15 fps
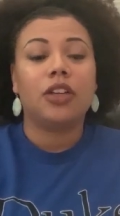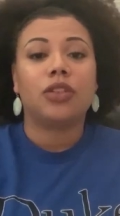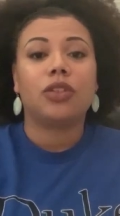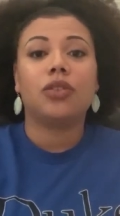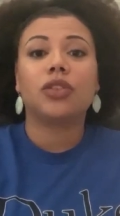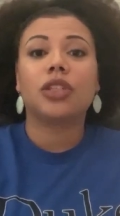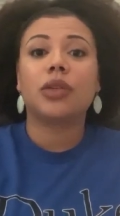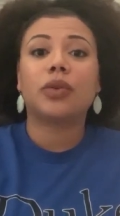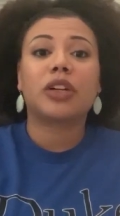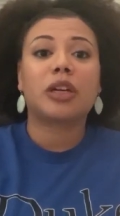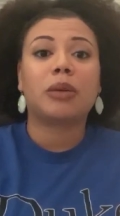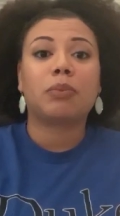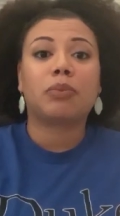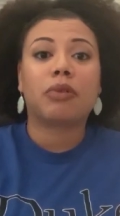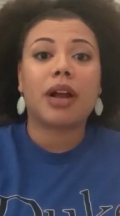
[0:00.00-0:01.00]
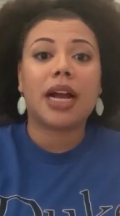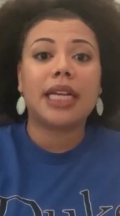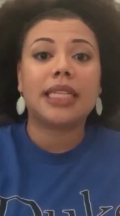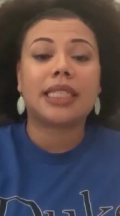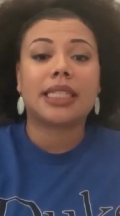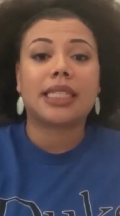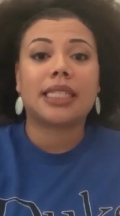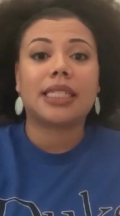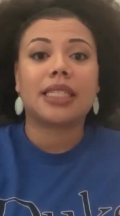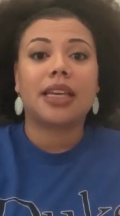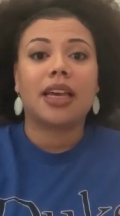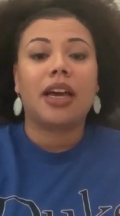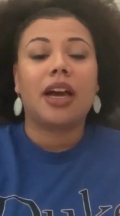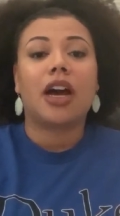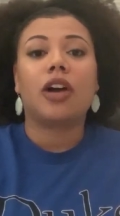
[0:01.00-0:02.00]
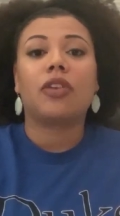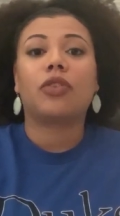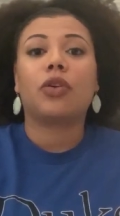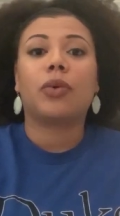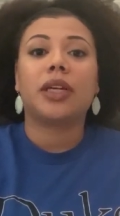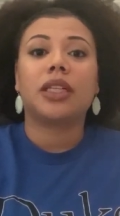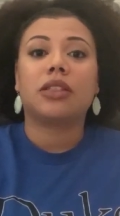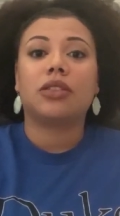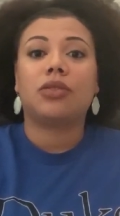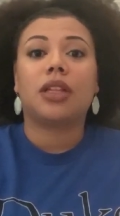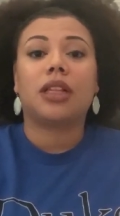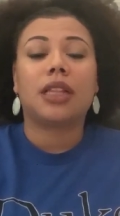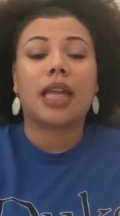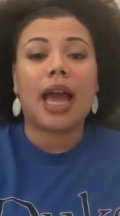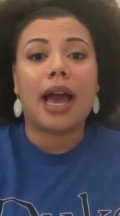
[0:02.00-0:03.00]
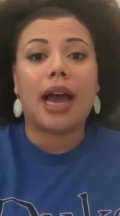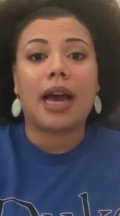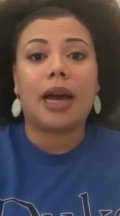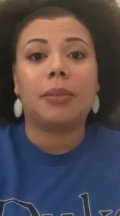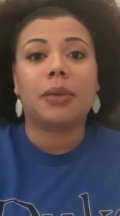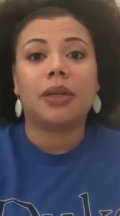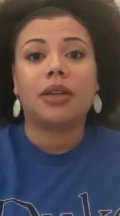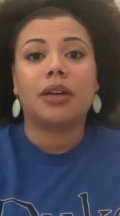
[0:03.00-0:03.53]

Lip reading: usually comprises of going to the lab.